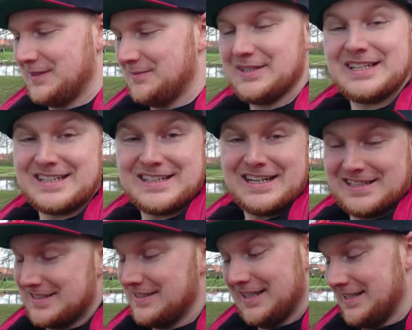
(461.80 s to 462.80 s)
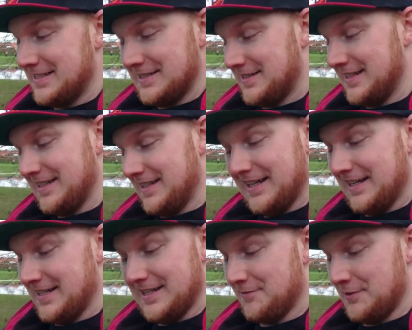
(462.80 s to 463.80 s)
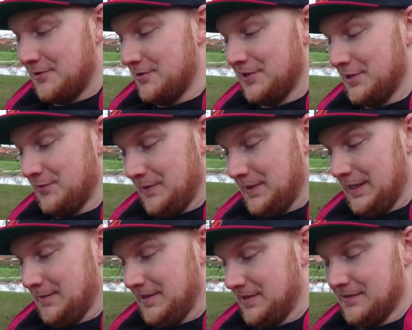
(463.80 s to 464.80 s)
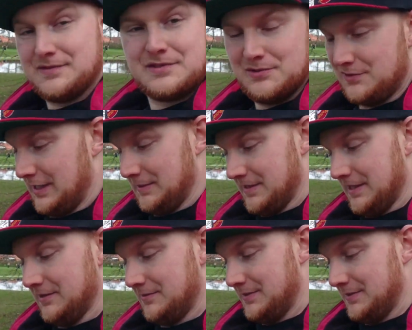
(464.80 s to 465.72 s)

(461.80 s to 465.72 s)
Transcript: But yeah, as I said, and I have already repeated myself 2 times now,